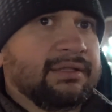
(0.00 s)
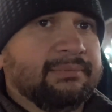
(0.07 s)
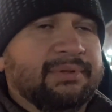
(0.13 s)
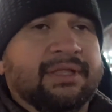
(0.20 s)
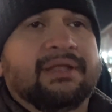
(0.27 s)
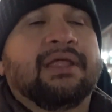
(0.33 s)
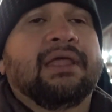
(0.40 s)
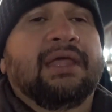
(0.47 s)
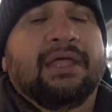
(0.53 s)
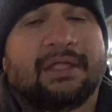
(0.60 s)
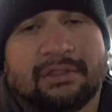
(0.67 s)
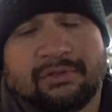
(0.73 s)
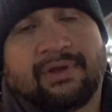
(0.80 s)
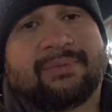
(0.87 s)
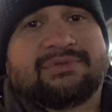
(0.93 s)
But
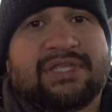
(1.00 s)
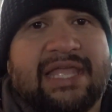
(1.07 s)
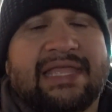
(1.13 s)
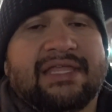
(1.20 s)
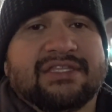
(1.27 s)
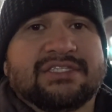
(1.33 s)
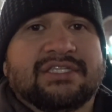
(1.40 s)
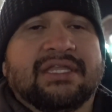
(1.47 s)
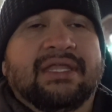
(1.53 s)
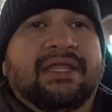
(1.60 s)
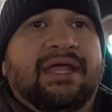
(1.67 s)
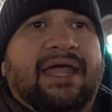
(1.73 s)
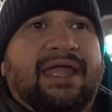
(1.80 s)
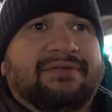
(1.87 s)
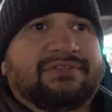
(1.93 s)
so what I'm saying is
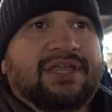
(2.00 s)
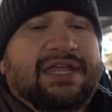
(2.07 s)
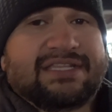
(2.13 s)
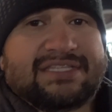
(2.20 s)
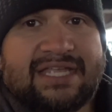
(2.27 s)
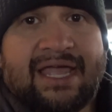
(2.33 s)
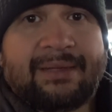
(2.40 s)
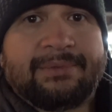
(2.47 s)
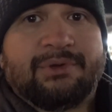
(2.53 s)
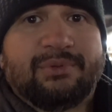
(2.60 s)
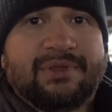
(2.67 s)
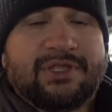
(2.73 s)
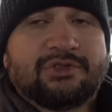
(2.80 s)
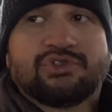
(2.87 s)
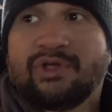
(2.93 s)
I have to of time it
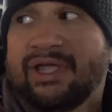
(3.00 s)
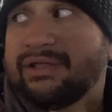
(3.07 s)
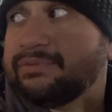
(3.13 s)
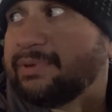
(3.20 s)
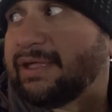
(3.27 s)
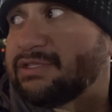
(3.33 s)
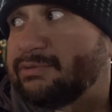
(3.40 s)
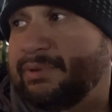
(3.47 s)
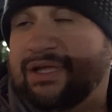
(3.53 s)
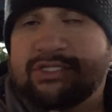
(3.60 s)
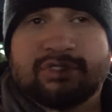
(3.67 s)
when the train's passing by.